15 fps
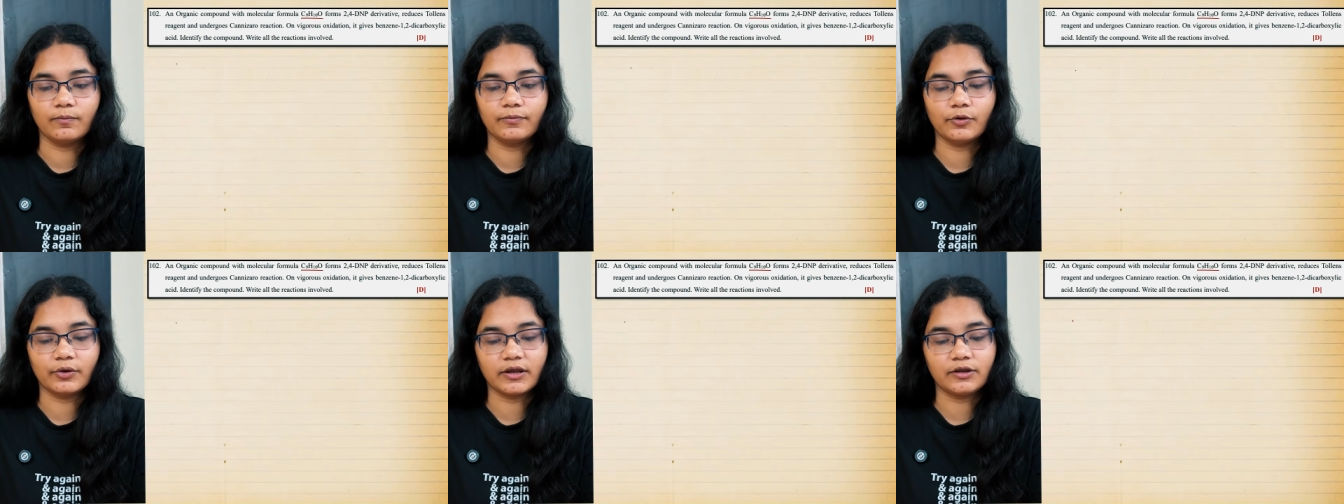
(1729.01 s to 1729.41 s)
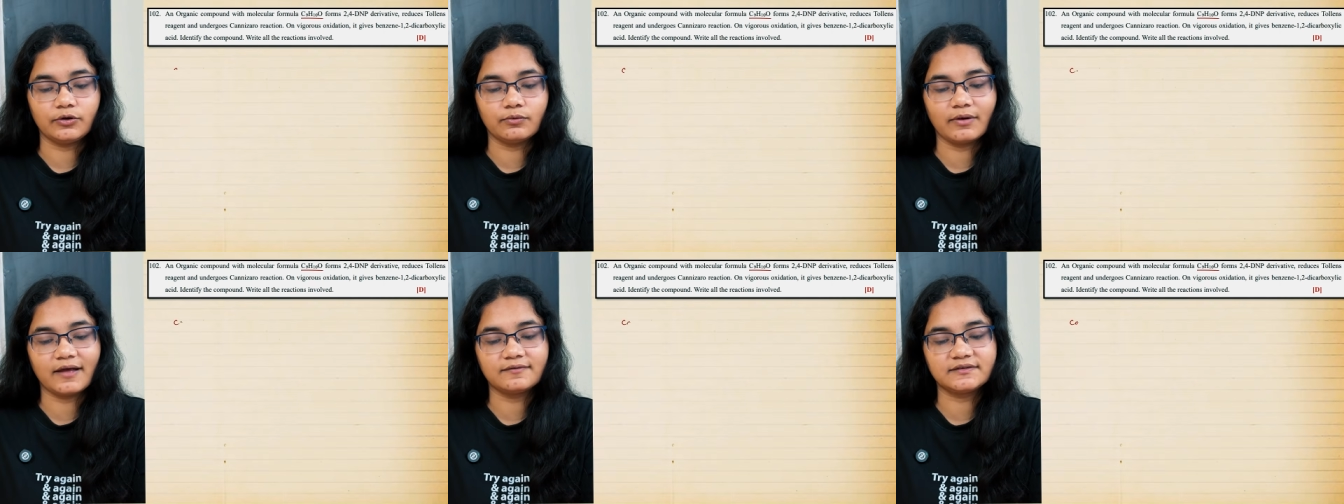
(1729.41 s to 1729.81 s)
Okay, you
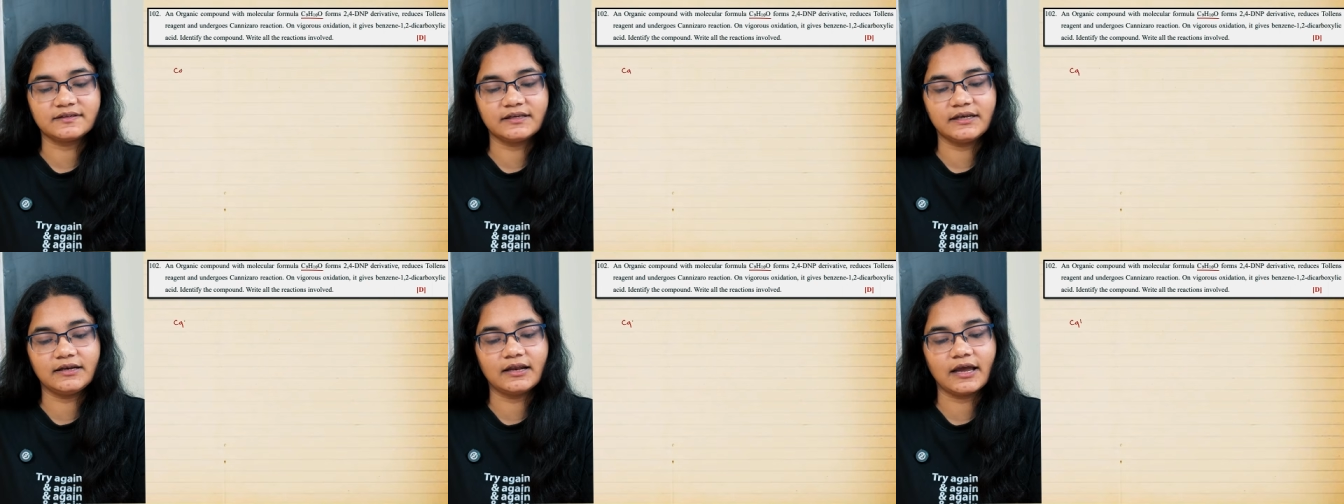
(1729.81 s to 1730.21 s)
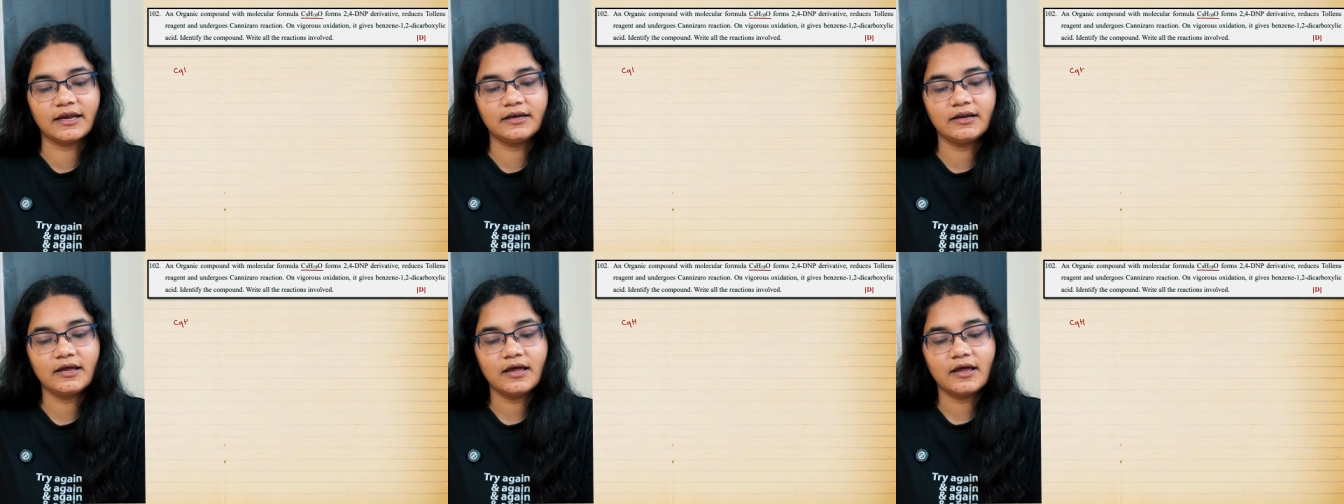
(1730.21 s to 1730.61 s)
have
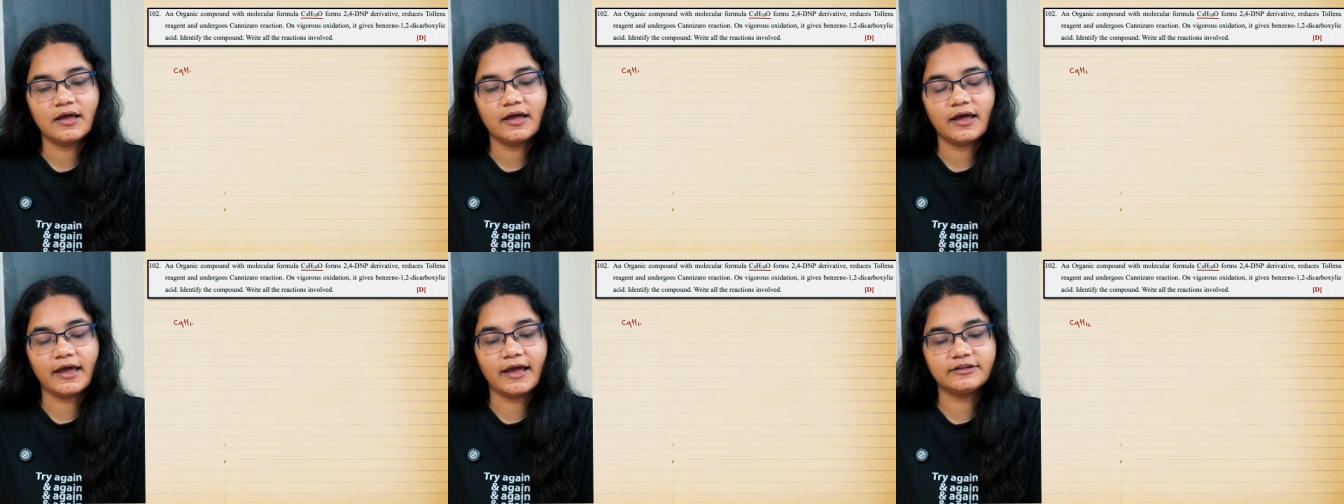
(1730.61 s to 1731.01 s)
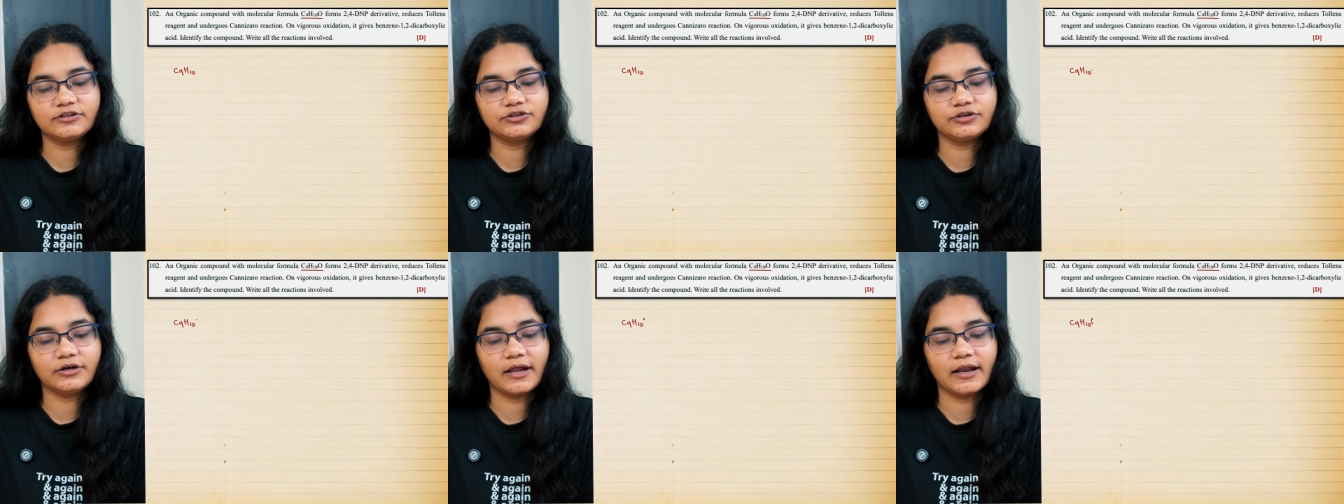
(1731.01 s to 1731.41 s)

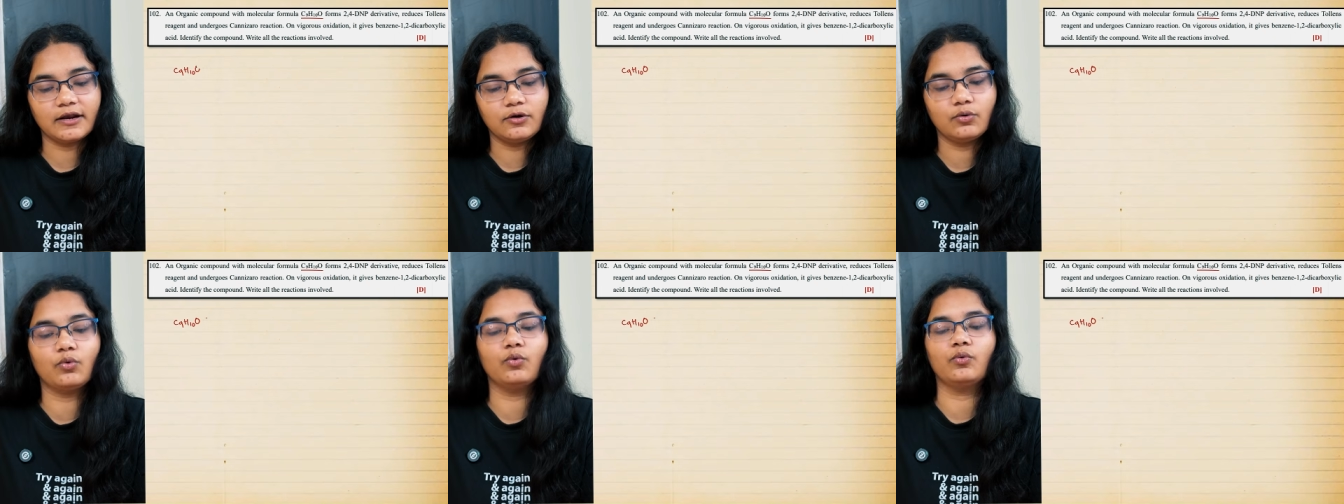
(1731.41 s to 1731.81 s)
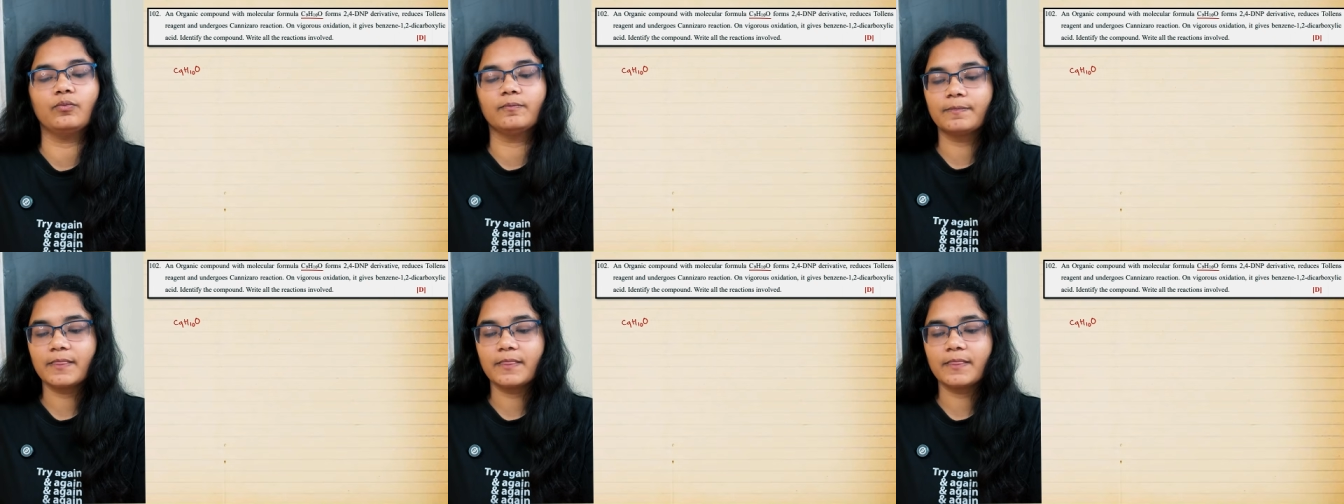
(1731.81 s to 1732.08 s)
C9H10O.